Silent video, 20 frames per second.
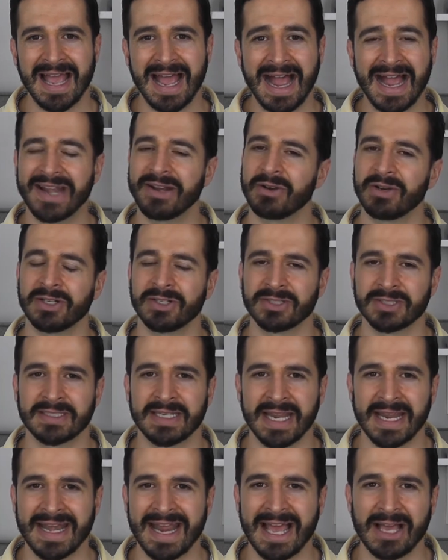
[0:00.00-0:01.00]
I don't
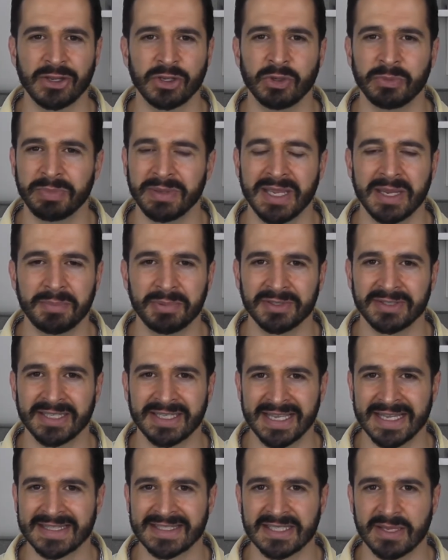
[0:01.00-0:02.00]
understand how you'd be able to
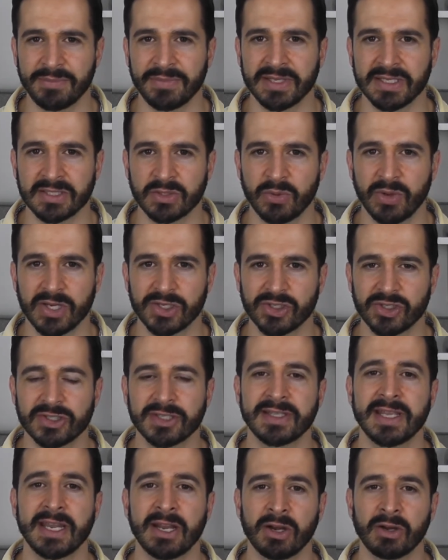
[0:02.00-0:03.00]
get some of these
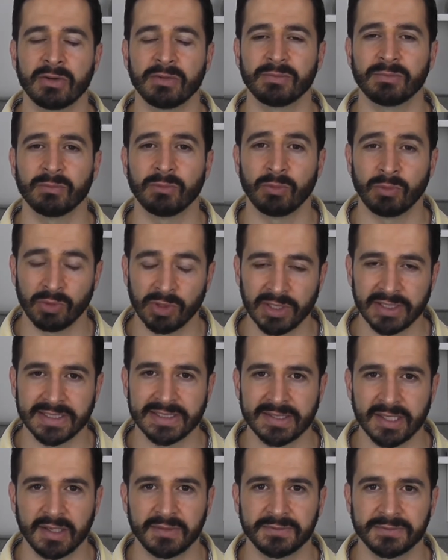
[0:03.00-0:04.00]
questions. They are really
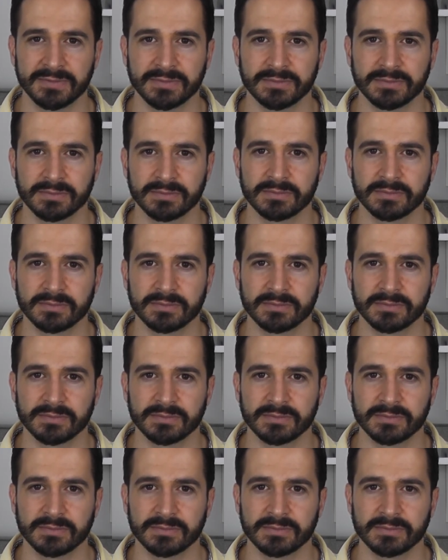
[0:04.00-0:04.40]
tough.